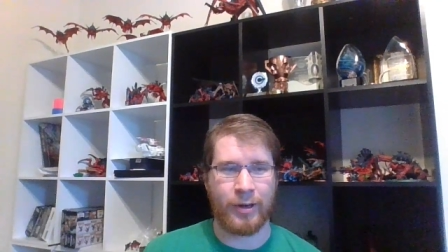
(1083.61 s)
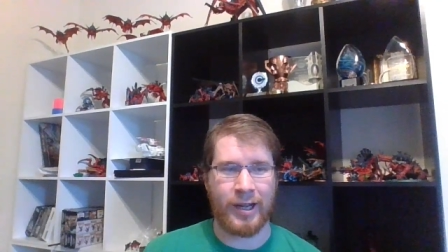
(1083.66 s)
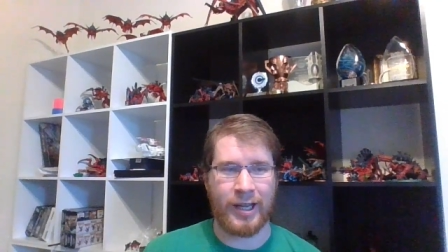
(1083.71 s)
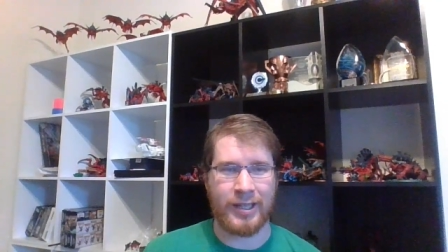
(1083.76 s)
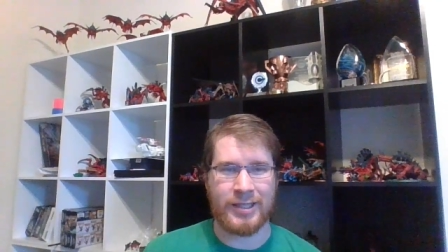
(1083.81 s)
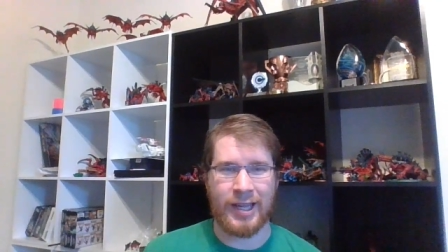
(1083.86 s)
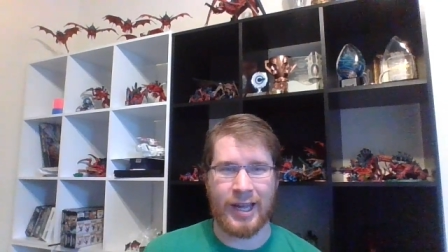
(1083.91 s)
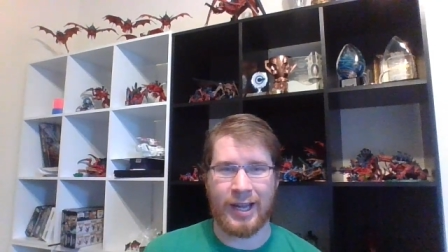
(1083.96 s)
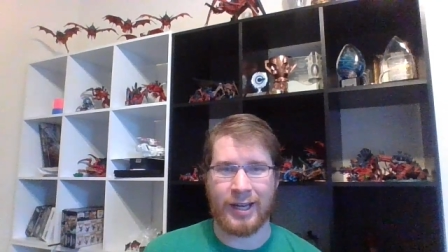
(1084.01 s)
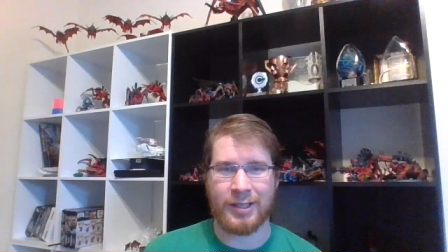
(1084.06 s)
I
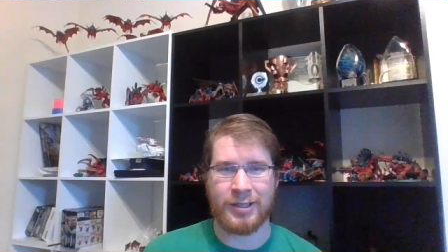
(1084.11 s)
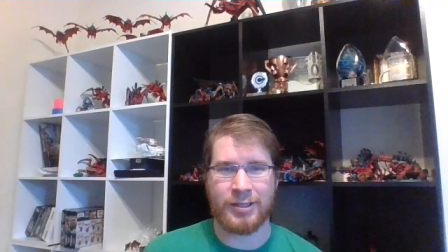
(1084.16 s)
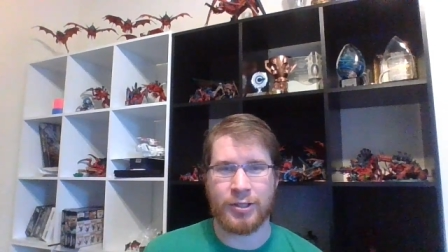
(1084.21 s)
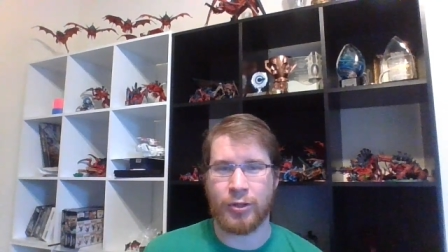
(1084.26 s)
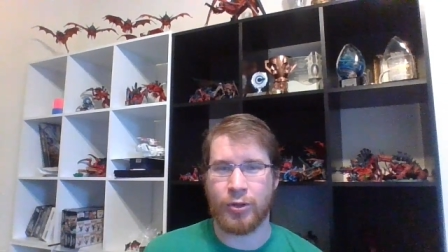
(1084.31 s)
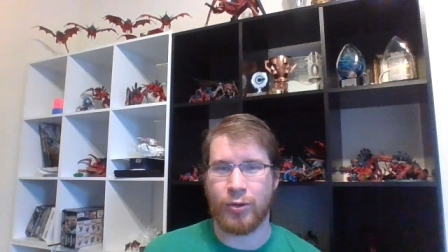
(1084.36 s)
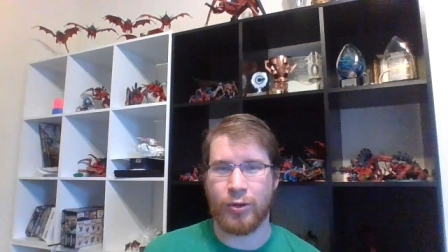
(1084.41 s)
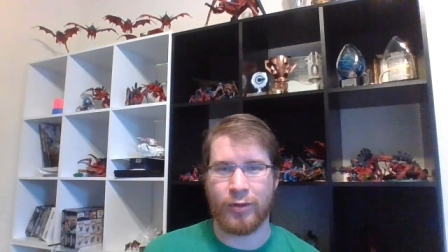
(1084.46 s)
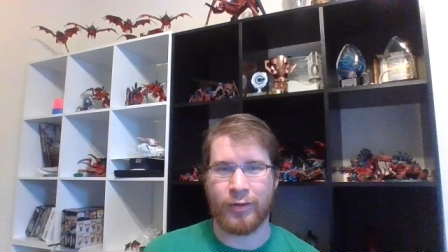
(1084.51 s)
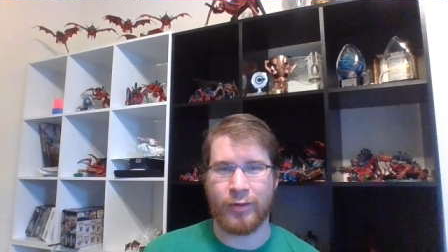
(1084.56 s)
tagged
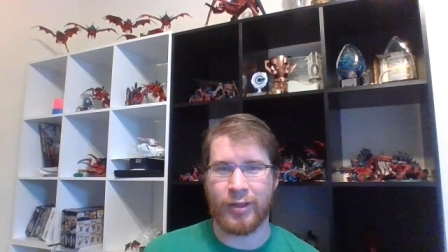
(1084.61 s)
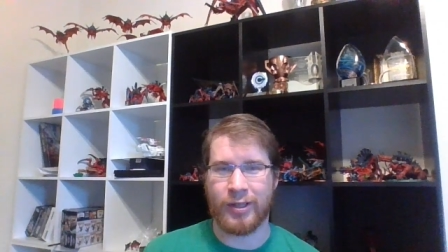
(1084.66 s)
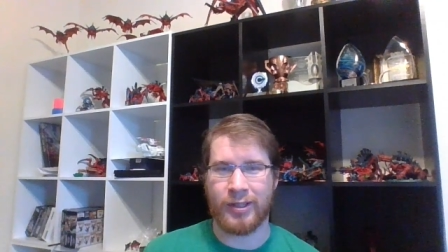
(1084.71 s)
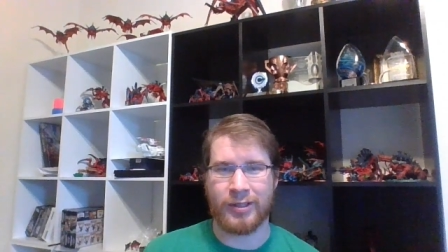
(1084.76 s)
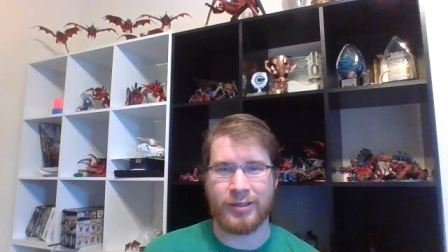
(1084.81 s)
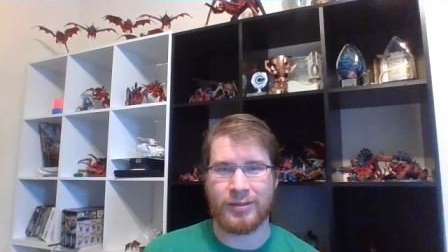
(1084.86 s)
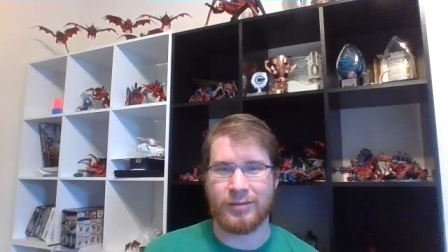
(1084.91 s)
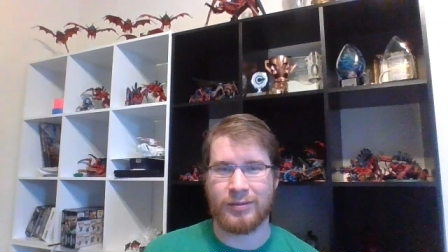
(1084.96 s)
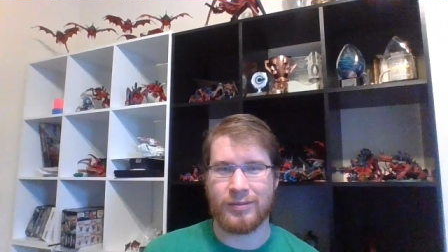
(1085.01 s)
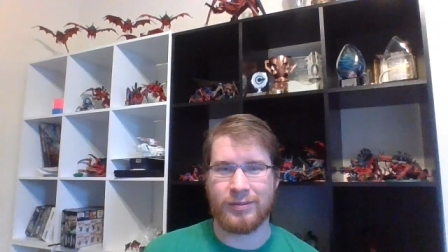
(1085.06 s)
two of
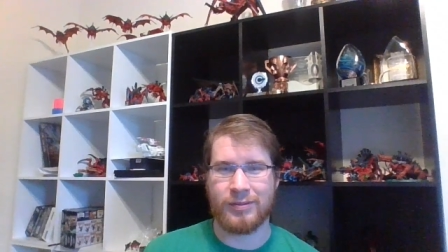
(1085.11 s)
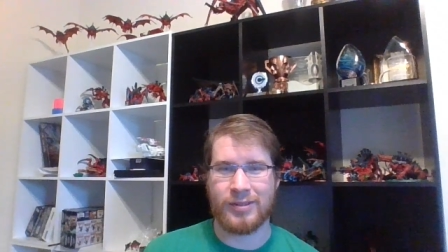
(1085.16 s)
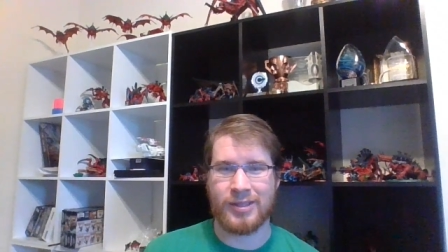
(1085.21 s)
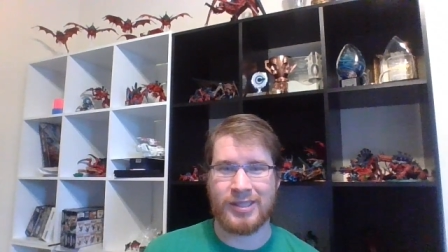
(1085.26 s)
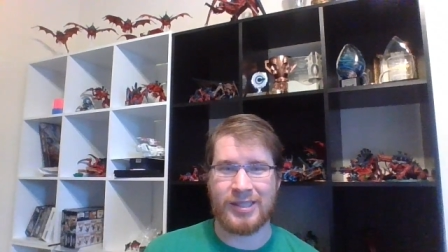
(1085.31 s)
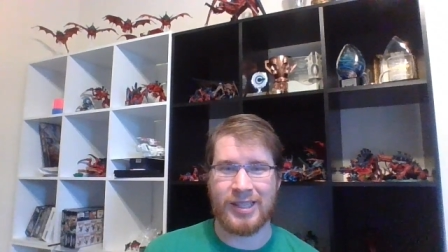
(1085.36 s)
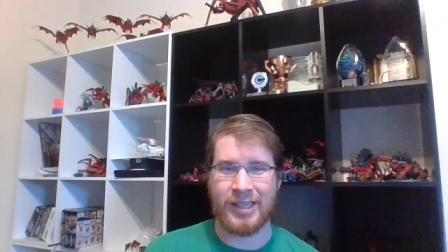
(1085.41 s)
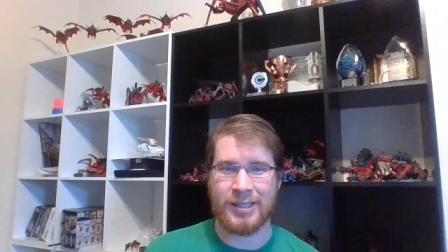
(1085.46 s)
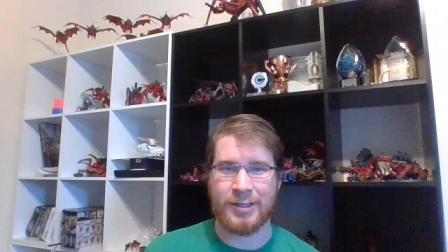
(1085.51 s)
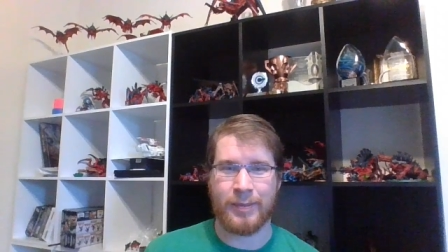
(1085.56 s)
the
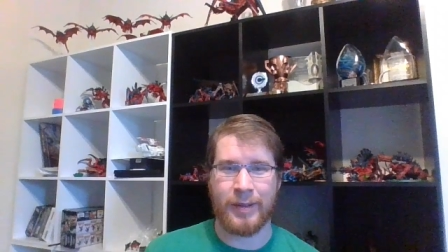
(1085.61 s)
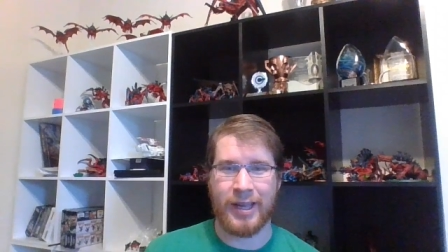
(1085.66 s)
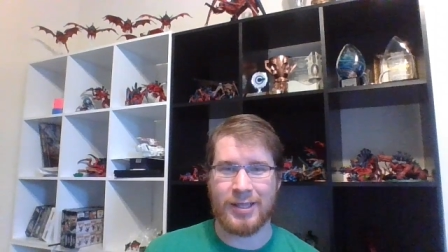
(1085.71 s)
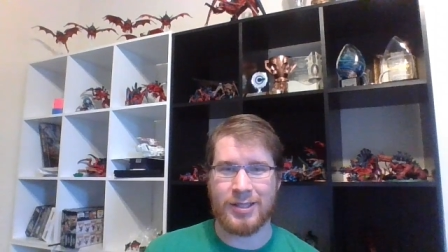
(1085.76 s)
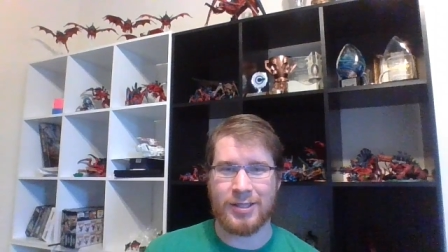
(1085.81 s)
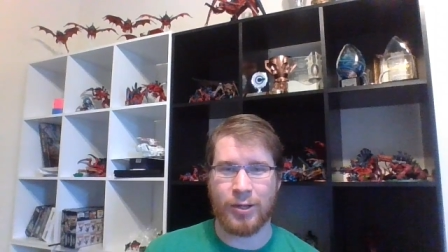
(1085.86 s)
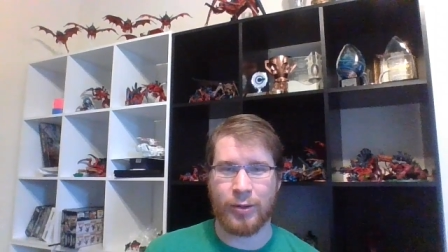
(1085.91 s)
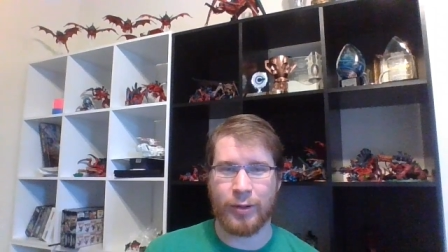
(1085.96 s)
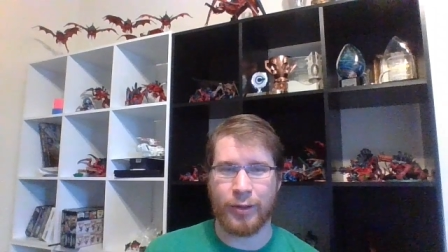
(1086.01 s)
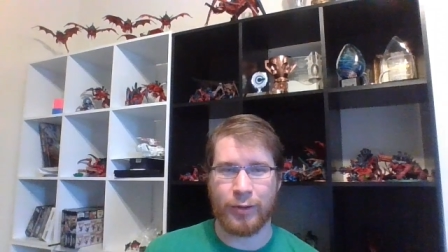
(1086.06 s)
six man
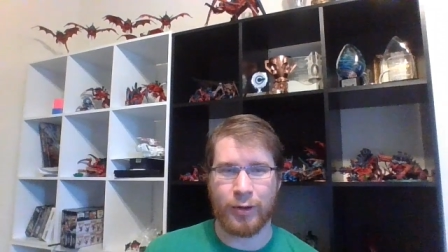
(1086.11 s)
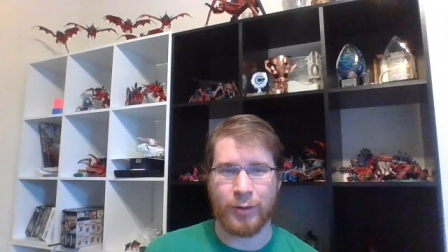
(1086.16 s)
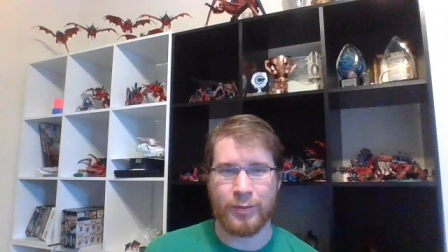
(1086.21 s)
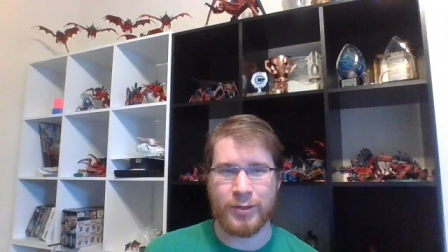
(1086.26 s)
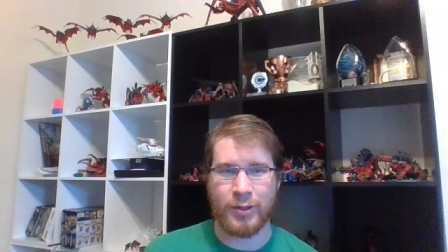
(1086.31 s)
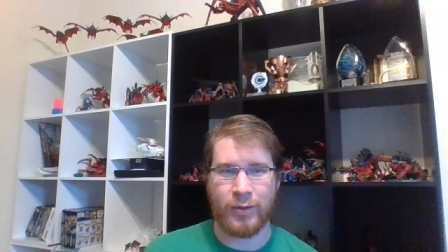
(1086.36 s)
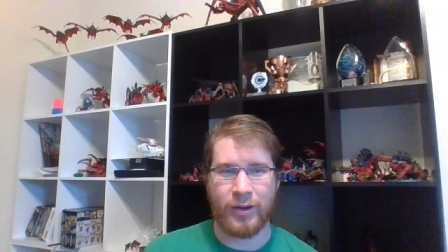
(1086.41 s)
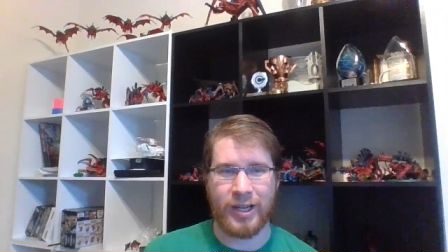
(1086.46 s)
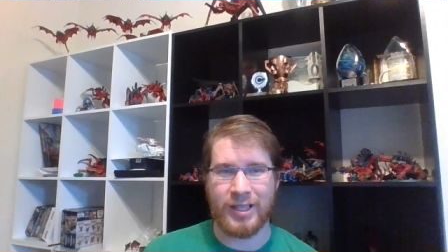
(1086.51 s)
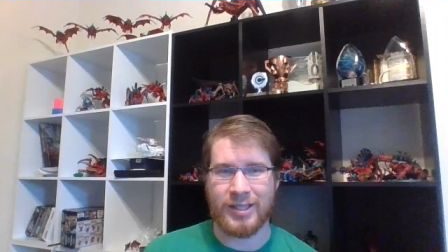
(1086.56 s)
Zoanthrope
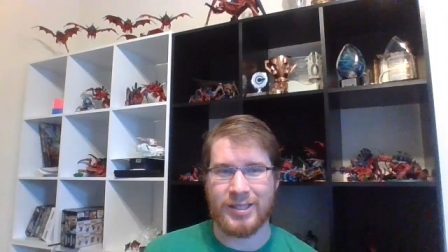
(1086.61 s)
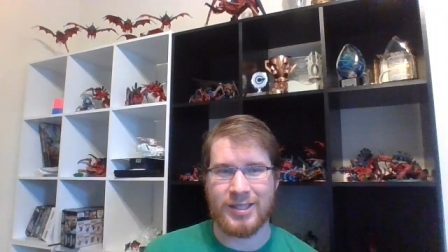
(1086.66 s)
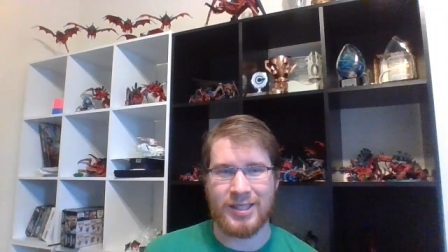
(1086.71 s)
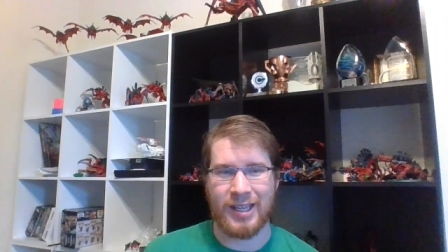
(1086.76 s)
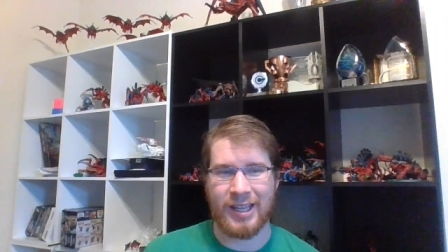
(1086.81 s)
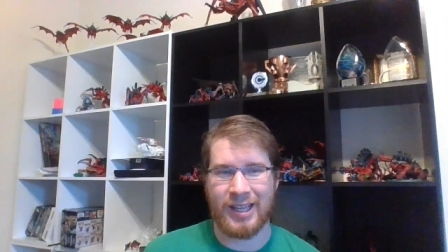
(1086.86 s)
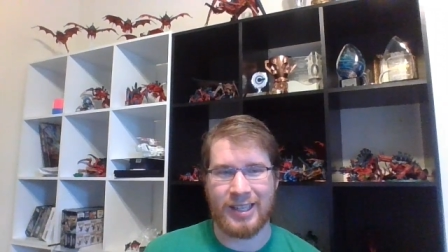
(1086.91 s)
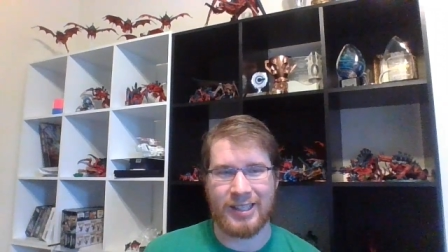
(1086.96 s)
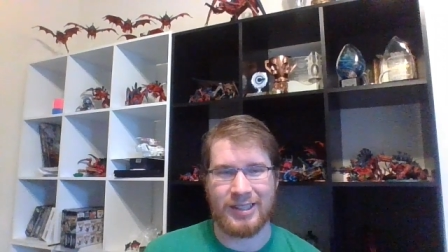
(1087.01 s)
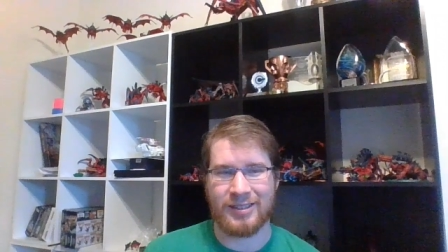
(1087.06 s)
squads,
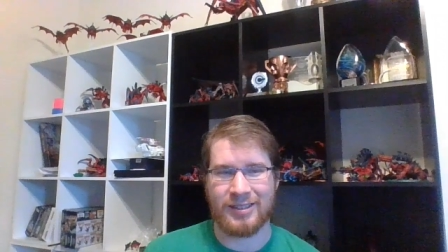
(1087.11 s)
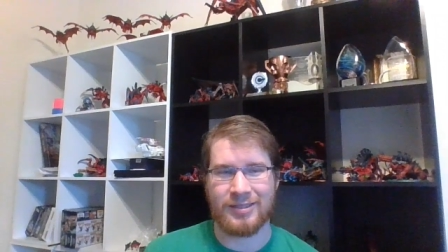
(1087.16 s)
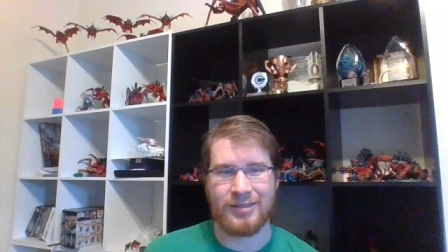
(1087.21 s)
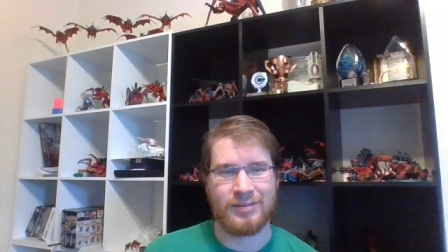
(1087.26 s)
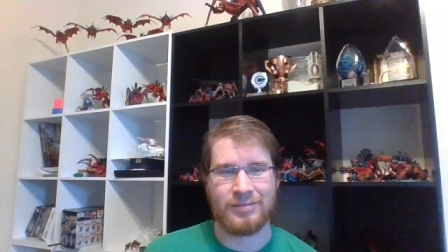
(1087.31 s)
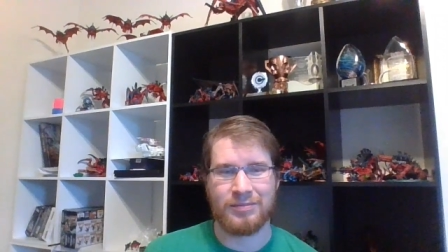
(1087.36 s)
and